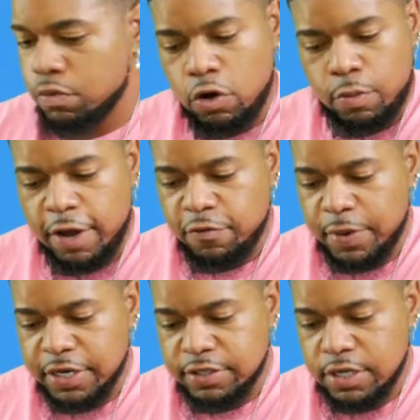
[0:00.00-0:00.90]

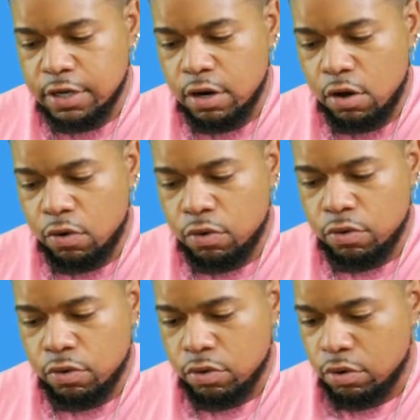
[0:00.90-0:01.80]
Everybody's saying
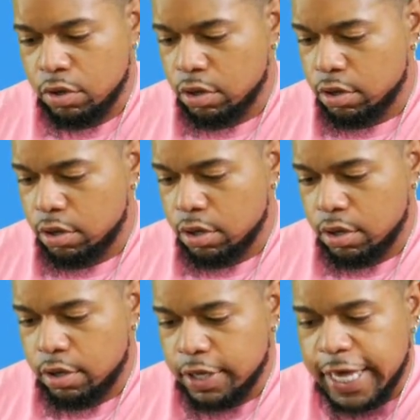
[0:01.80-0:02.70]
no.
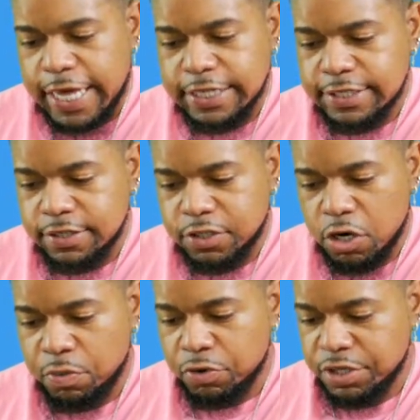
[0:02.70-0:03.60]
Callie's in
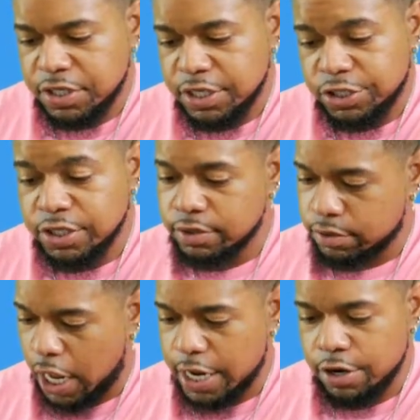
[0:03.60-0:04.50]
terrible condition.
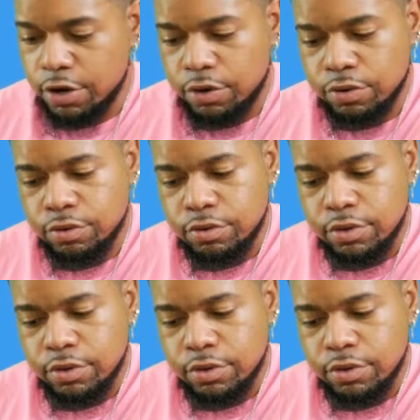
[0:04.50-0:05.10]
I know.